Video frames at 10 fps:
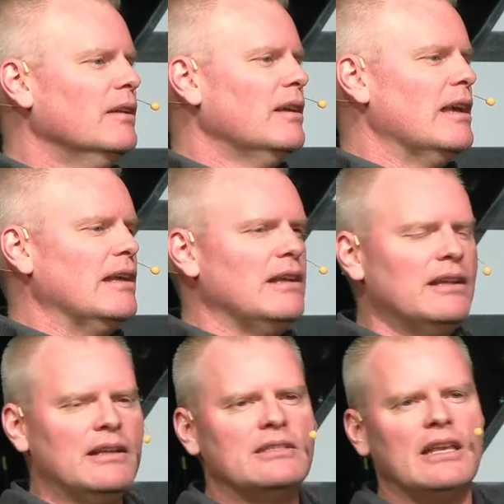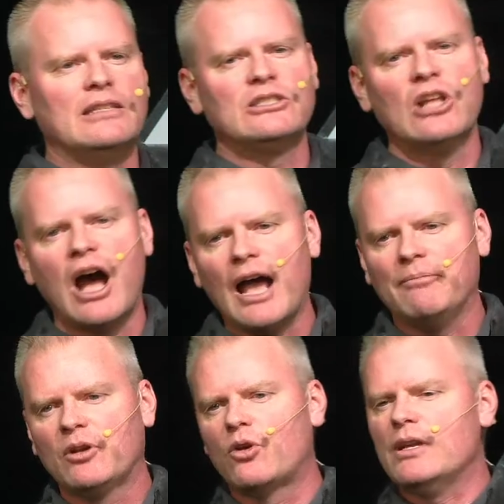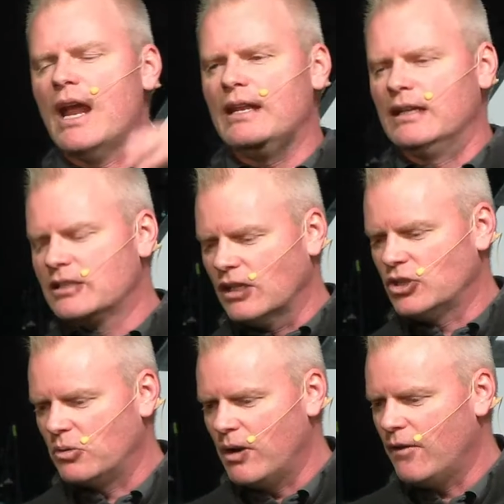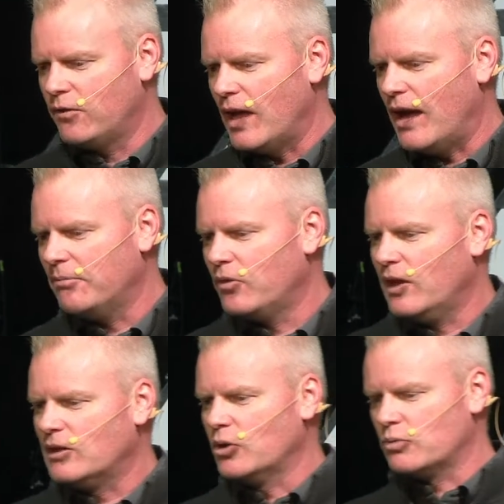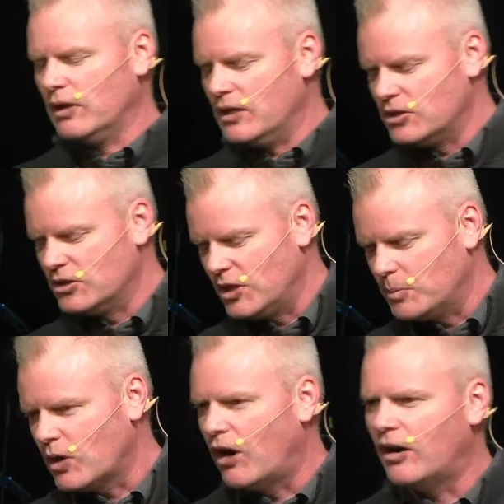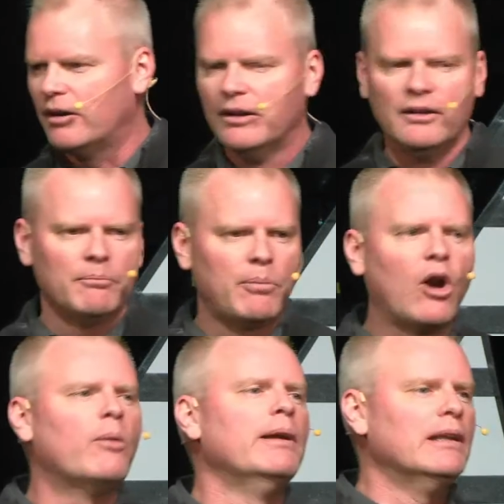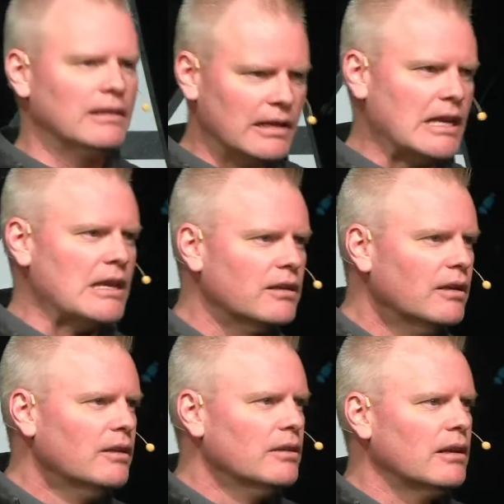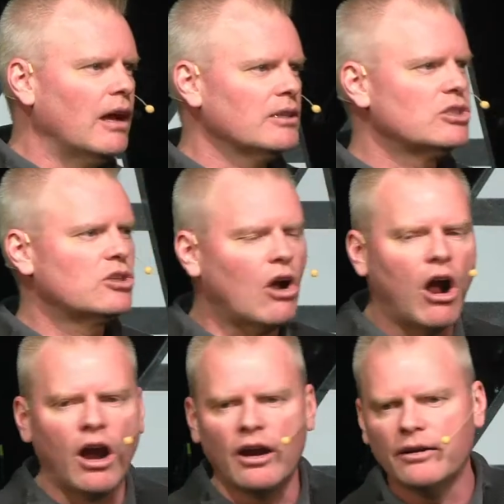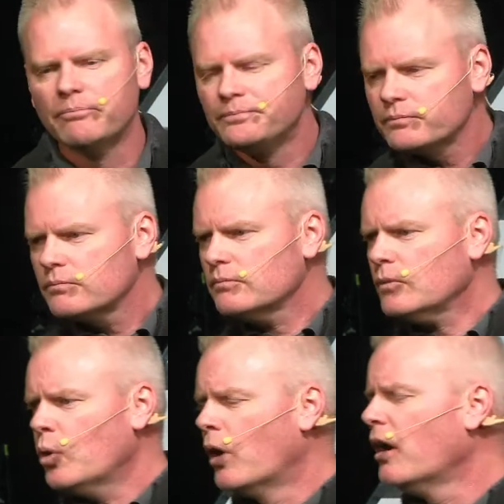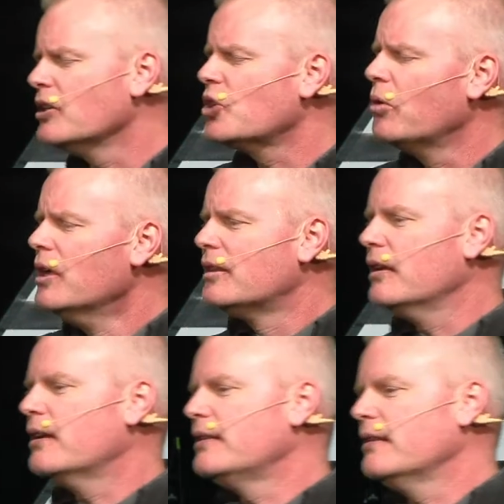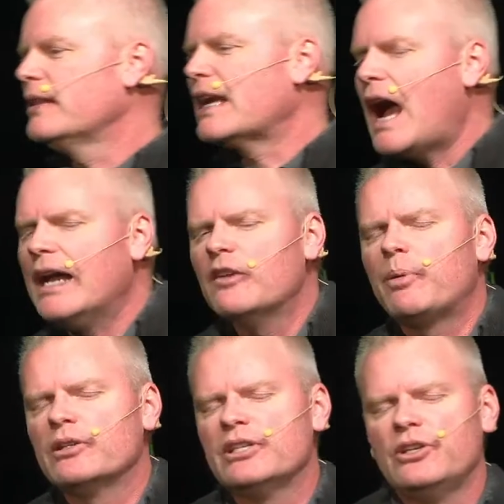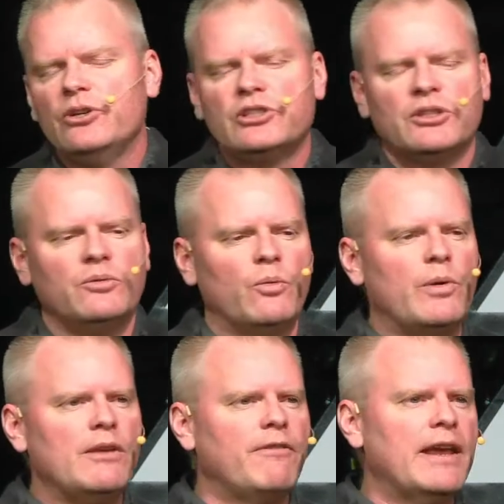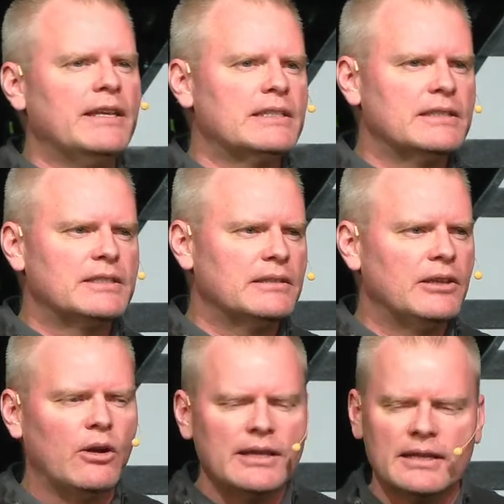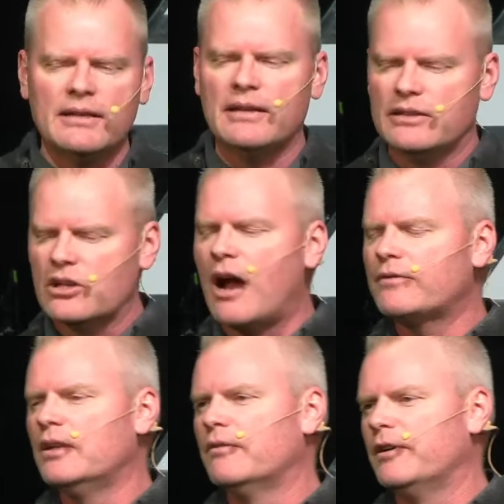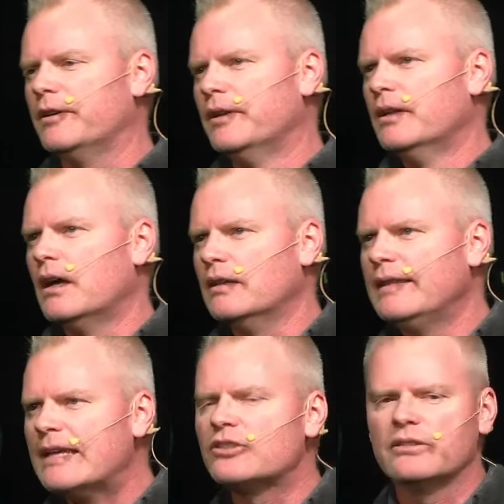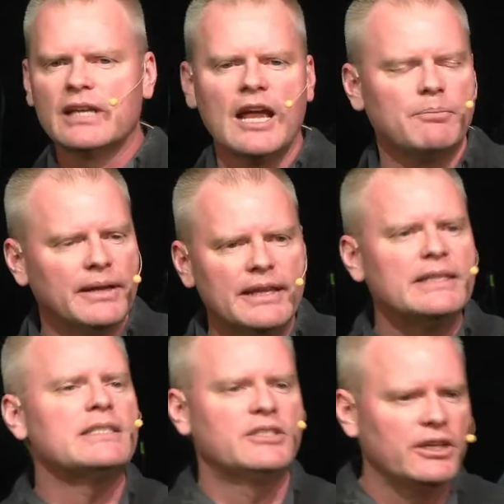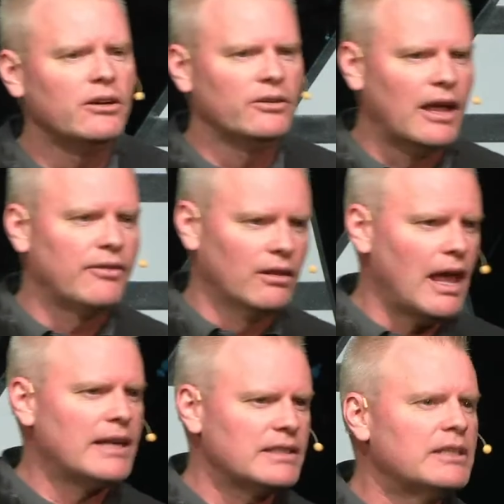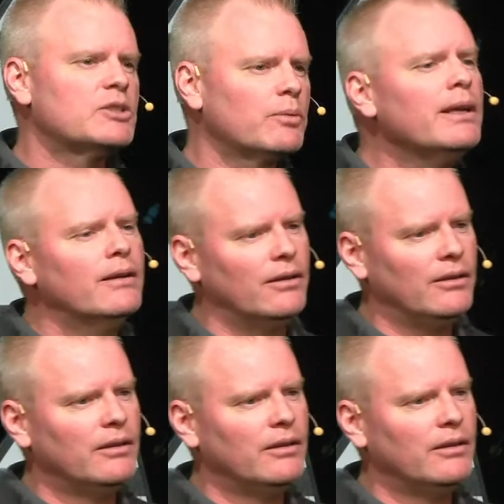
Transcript: it's, it's not creating such a rift that, that those relationships are permanently uh, scarred or hurt. So the, the, the, kind of persecution we face is, you know, is often of a, a lesser type, but it is still, nonetheless, it is real,